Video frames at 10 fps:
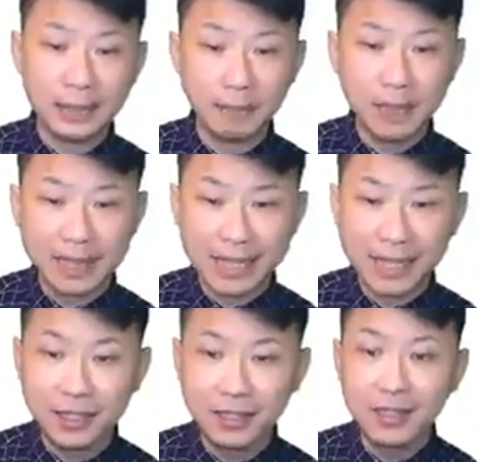makes
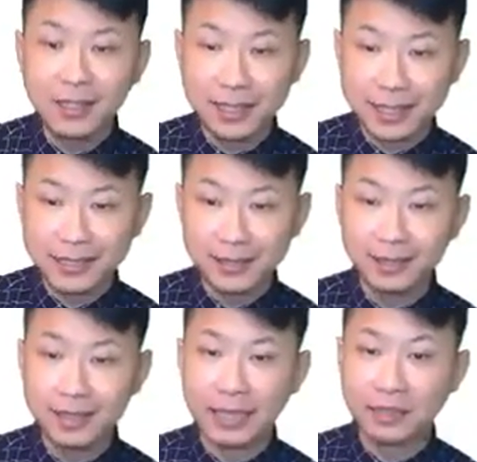sense to consider
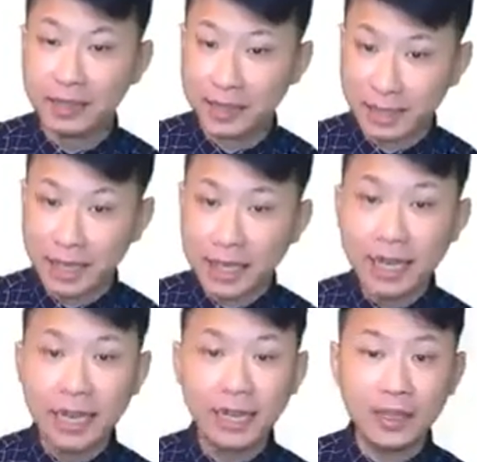separately.
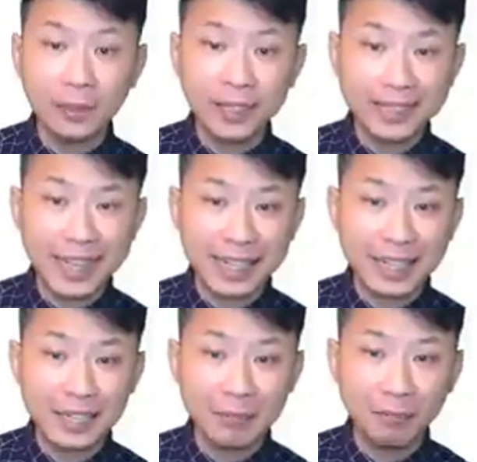And notice that
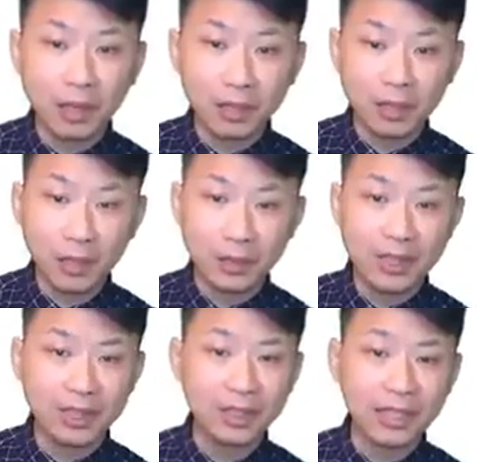this modules
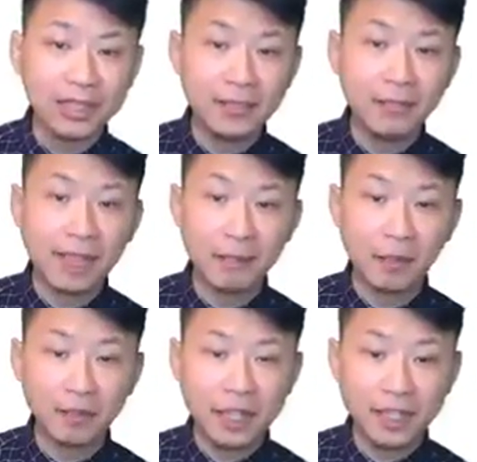is going to interact
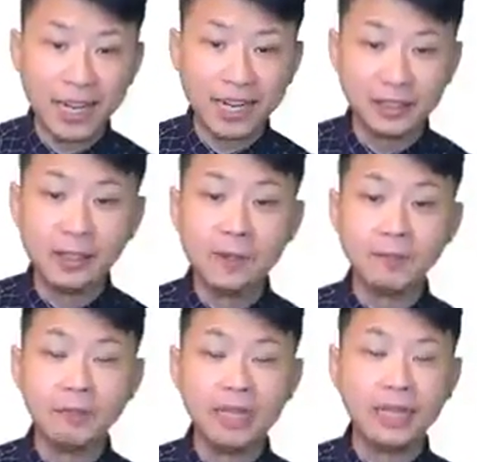with each other
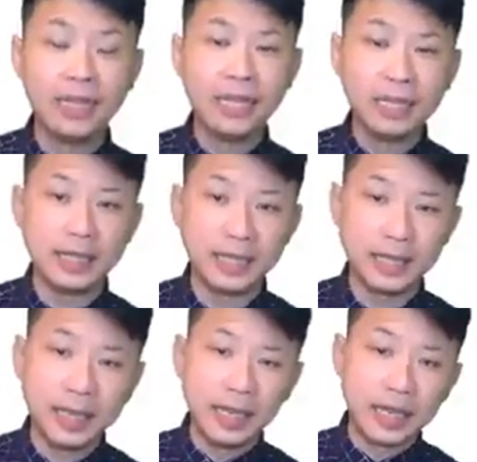because
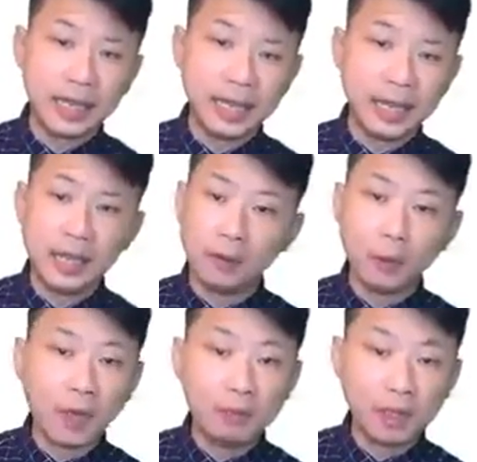
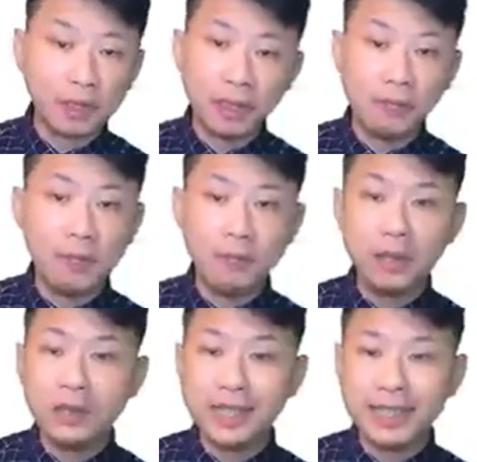one module may be
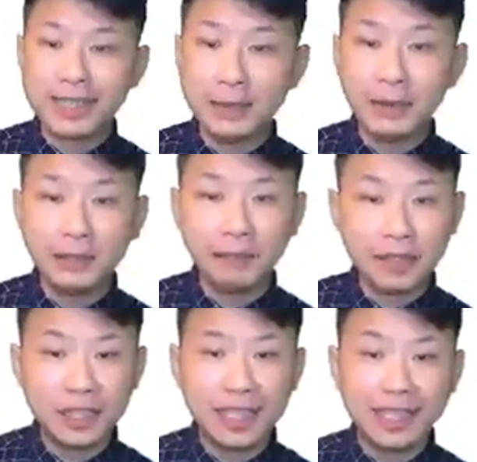using some of the
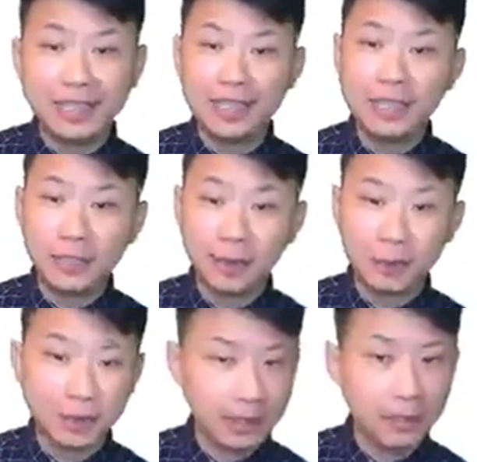functionalities
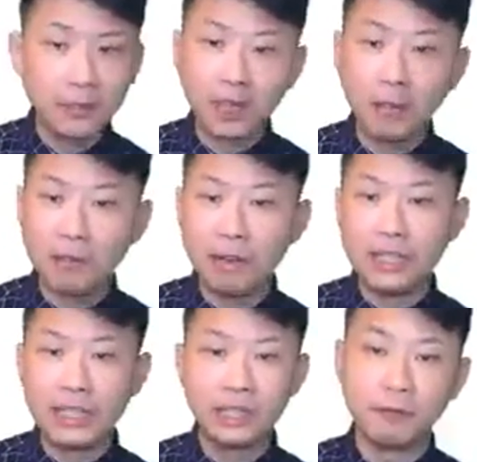or some of the
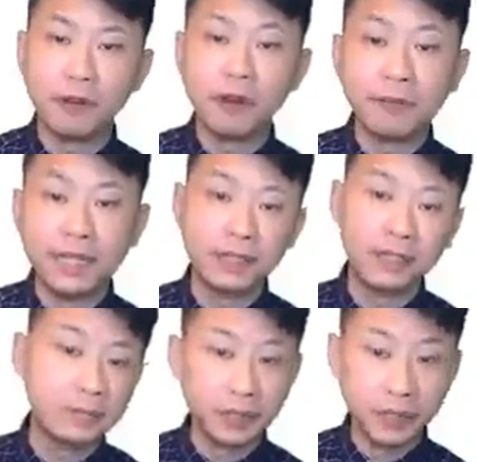operations from the
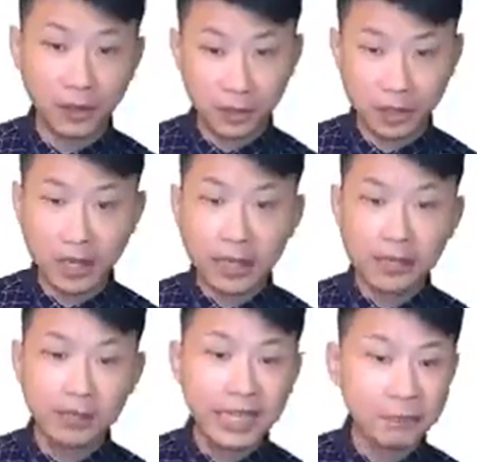other modules.
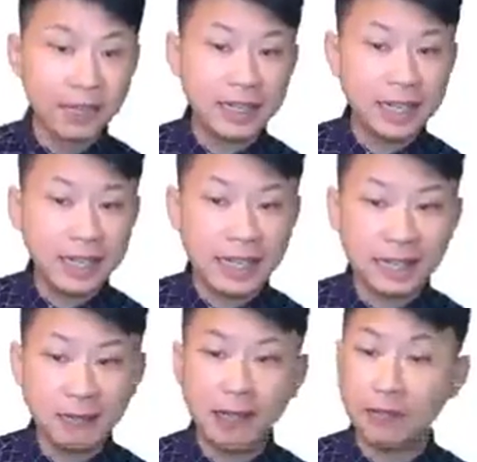So that's why they
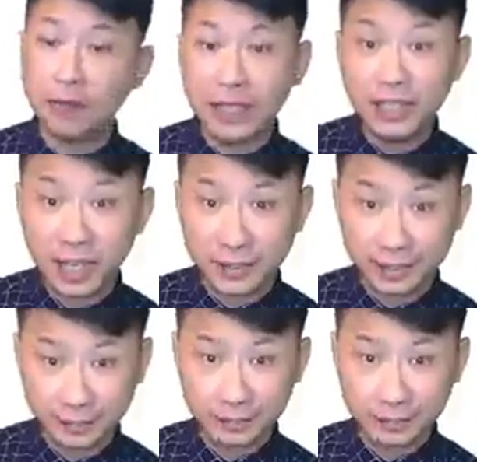interact with each other.